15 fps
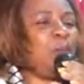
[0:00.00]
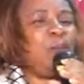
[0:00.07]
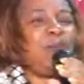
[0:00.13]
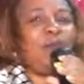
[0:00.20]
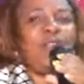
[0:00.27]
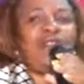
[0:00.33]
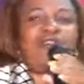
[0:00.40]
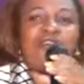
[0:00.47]
to
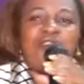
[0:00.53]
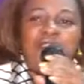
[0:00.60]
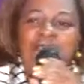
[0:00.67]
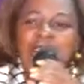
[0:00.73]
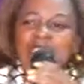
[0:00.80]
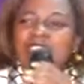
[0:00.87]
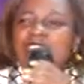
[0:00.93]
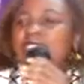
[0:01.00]
be
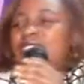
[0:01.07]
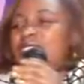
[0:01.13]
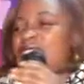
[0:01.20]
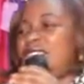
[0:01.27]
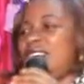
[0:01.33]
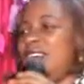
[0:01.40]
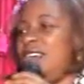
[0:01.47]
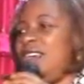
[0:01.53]

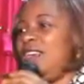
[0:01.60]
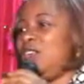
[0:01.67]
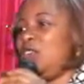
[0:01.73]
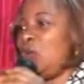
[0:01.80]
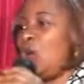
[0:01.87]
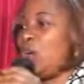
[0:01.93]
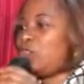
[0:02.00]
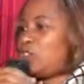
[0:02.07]
refreshed,
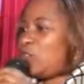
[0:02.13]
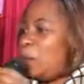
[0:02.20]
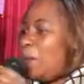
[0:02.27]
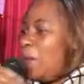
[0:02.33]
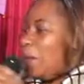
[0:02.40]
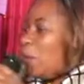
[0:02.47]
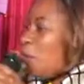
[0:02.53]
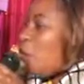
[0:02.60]
to also
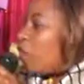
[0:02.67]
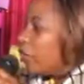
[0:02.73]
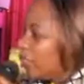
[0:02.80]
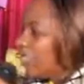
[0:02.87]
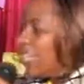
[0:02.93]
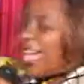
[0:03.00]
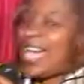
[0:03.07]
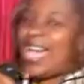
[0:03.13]
be
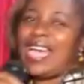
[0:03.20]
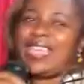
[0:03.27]
watered.